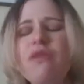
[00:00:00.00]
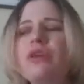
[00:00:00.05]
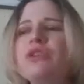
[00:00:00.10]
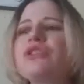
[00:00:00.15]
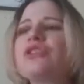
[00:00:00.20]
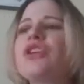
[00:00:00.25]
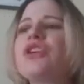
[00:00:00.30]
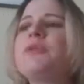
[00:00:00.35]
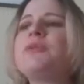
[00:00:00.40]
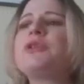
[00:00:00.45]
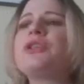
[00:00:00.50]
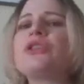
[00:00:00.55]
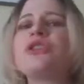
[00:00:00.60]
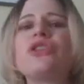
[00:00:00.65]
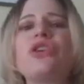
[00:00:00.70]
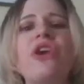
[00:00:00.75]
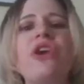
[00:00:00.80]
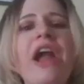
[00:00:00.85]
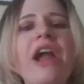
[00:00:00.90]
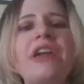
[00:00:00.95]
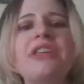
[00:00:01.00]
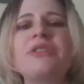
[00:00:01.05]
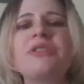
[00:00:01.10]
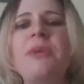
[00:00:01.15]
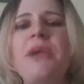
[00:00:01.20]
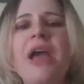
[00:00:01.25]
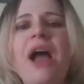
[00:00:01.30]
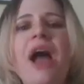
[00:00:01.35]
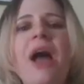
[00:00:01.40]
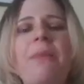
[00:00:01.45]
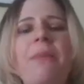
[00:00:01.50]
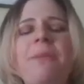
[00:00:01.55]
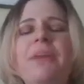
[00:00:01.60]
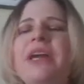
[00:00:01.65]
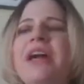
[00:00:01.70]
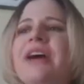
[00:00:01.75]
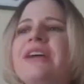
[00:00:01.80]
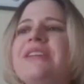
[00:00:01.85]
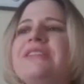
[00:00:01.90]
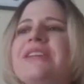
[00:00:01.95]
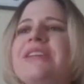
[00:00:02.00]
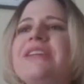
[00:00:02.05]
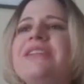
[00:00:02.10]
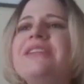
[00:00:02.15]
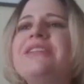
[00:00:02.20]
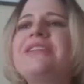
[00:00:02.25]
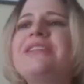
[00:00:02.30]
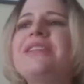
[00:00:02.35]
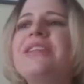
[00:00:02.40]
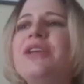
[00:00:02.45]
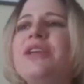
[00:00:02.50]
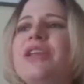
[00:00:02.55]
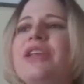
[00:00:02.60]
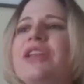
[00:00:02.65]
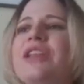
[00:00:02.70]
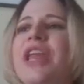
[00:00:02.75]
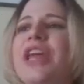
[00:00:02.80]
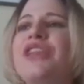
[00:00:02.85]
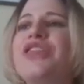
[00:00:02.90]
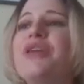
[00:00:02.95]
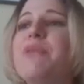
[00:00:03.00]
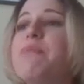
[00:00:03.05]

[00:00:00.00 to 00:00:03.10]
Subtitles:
our scriptures cracks me up because it is the